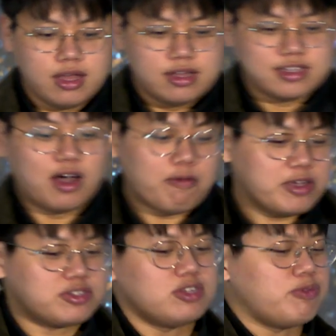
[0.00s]
Yeah,
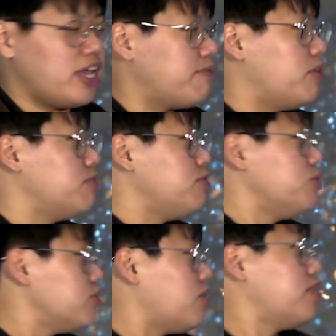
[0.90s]
obviously we
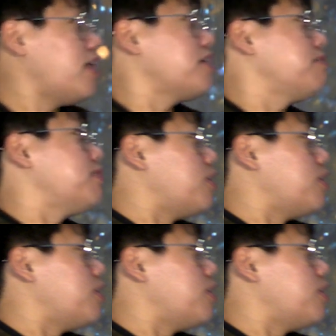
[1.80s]
use a lot of like